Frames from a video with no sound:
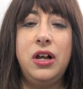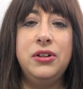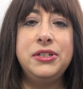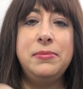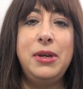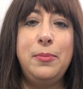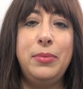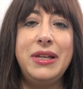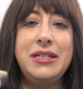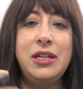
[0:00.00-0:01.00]
Ultimate
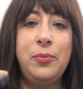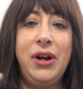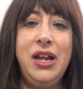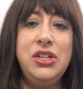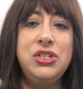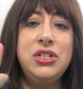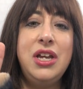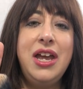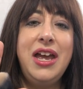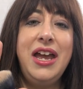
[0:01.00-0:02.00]
Blending Brush.
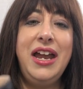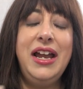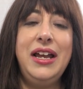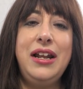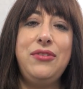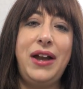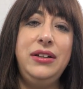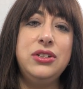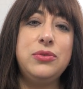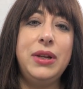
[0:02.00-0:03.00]
And I
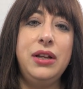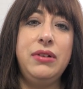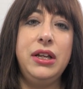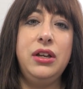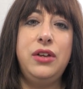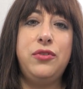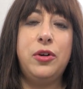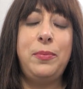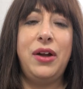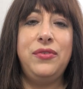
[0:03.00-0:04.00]
find this really, really good
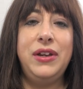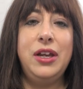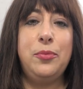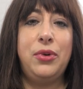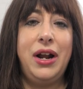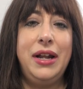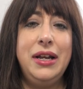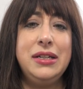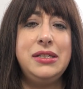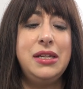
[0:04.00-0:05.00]
for buffing in
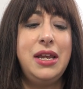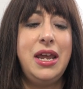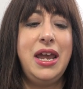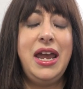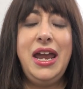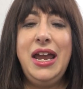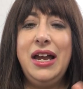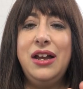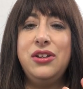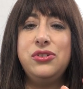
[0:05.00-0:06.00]
product.
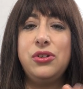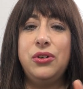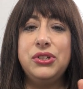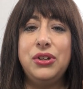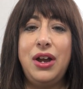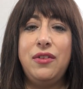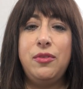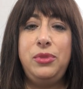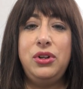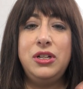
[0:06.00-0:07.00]
And also I have
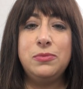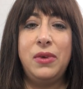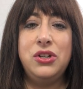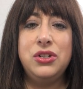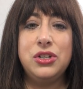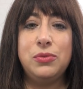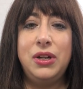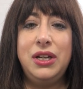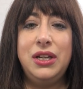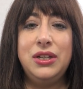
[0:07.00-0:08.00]
a beauty sponge. This
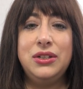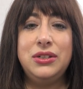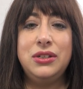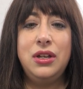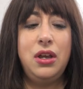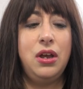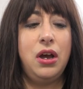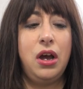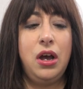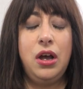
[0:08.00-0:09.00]
one is
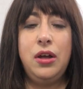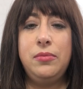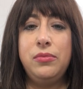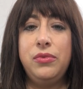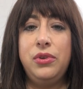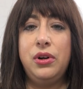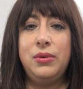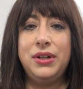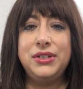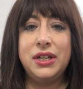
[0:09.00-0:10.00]
the
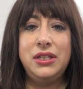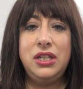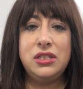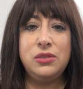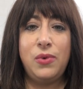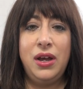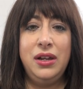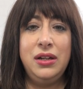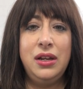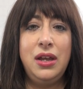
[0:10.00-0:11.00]
Real Techniques
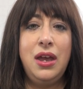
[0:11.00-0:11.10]
one.